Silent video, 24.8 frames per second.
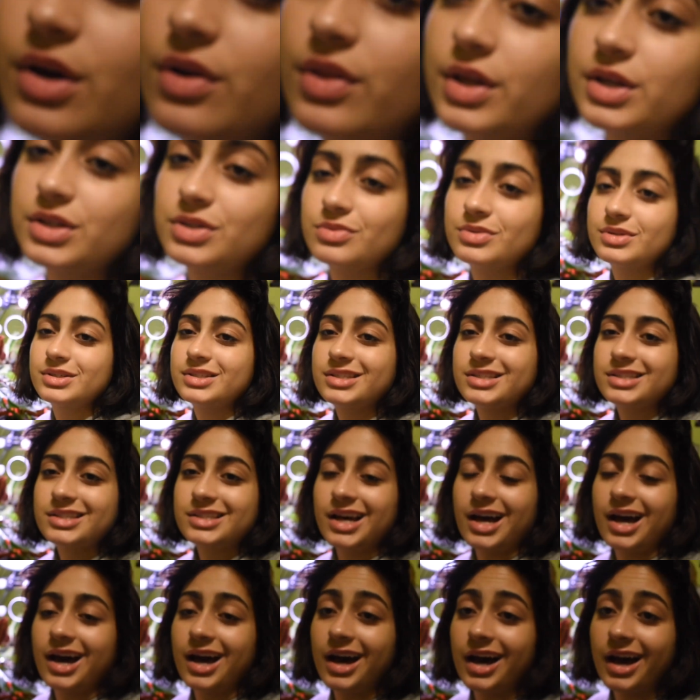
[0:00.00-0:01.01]
this one's
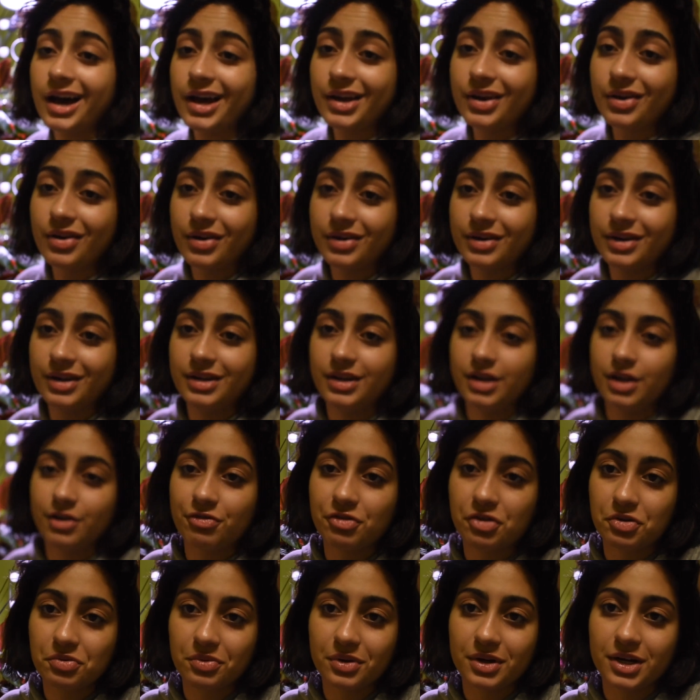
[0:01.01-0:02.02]
higher in a
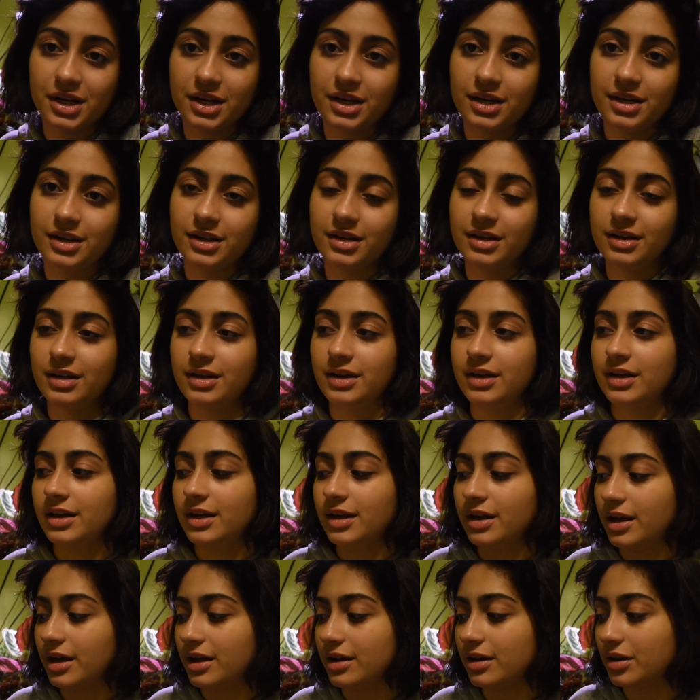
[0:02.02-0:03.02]
different one,
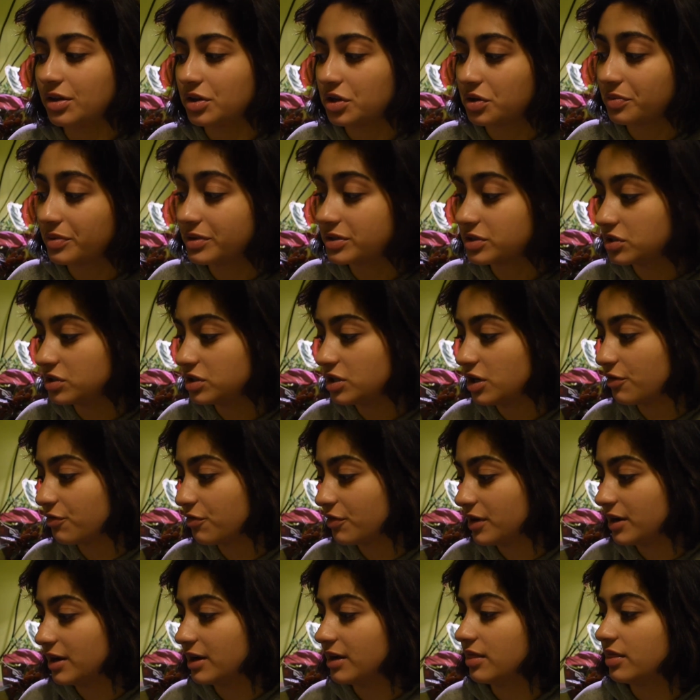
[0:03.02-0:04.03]
and other ones are
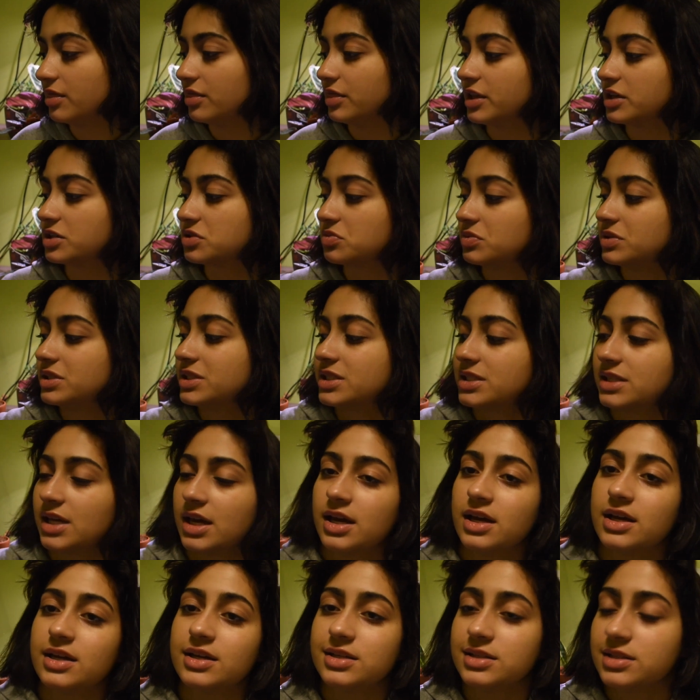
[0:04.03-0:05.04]
different. This one
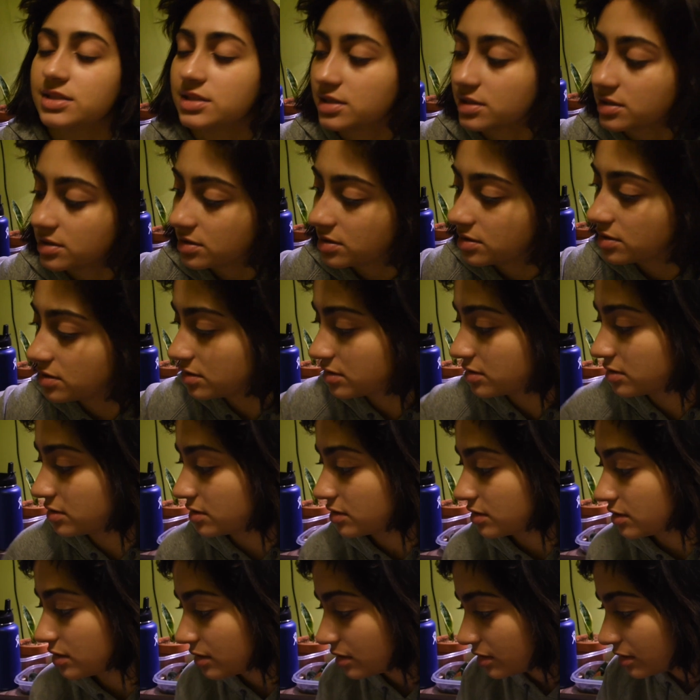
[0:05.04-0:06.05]
says,
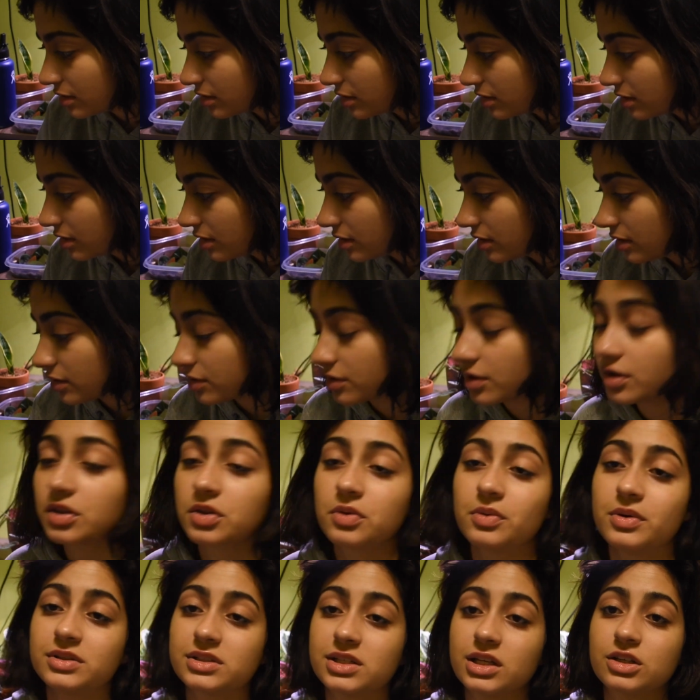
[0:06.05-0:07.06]
the other
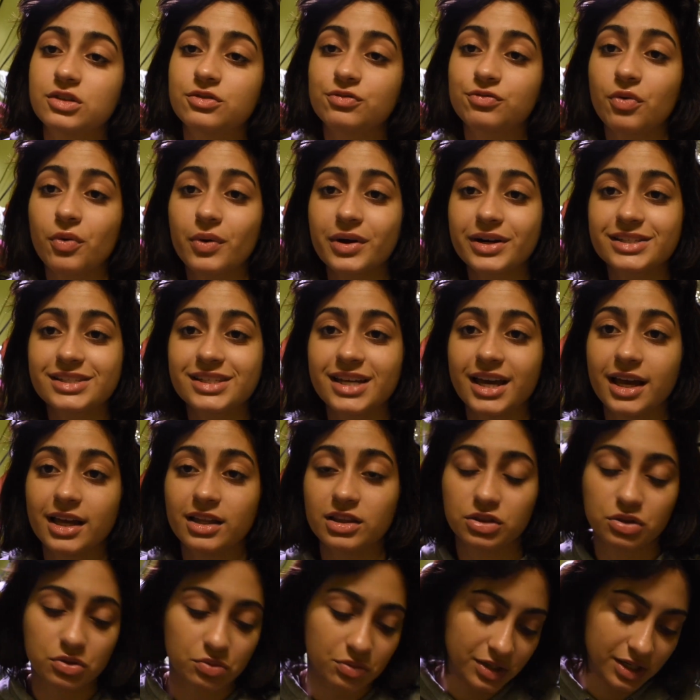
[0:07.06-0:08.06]
one says
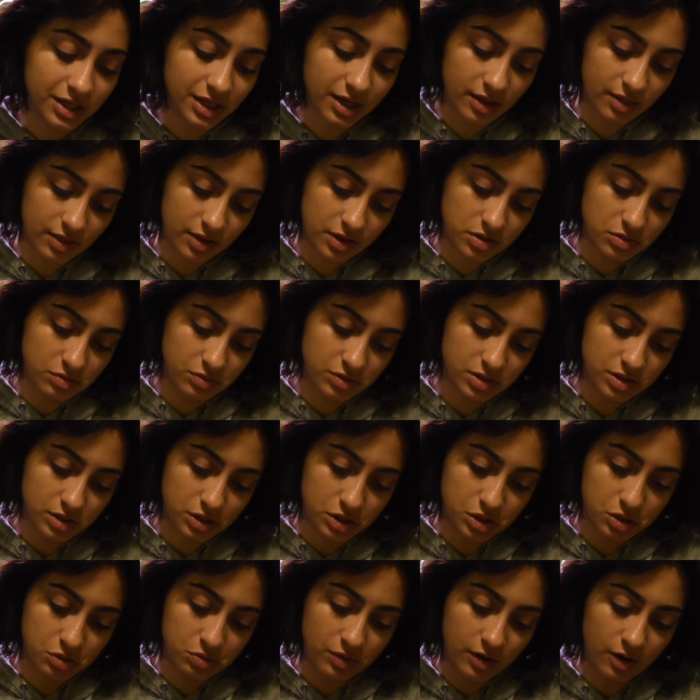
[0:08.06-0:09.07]
4-10-3, and this one's a
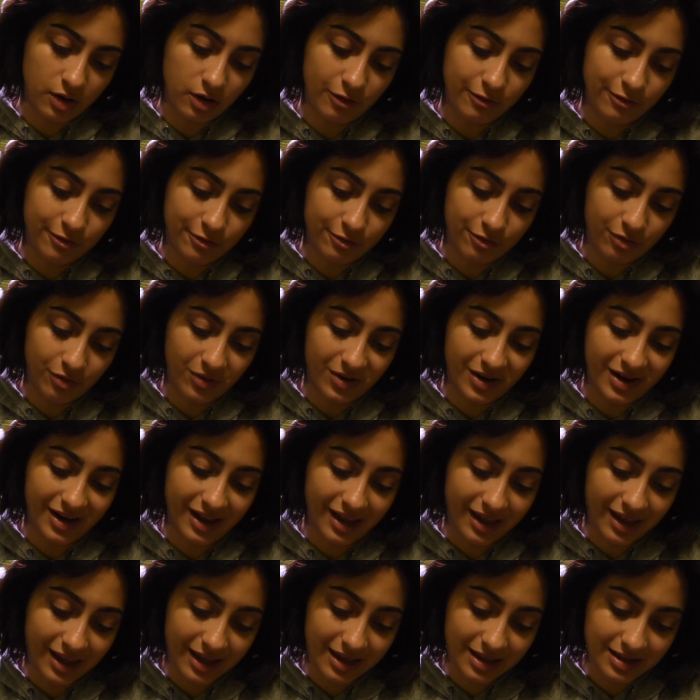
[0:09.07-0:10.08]

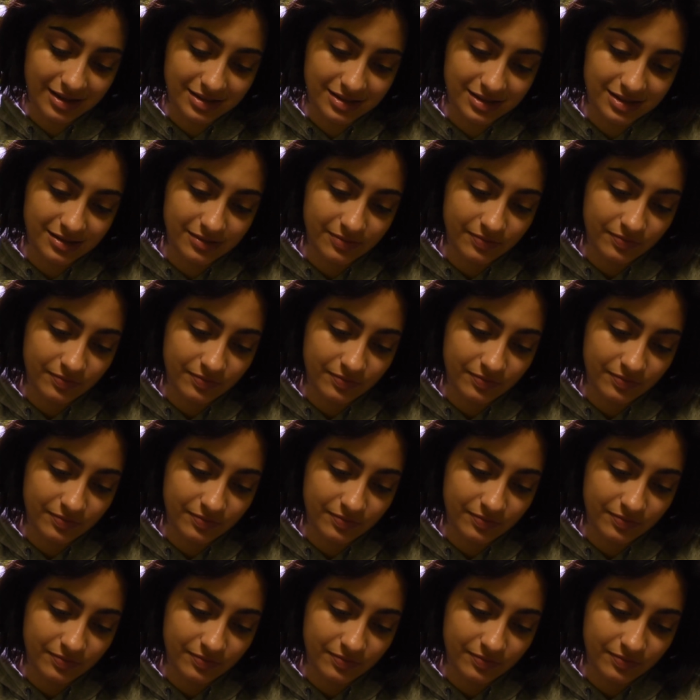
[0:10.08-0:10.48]
12-4-8.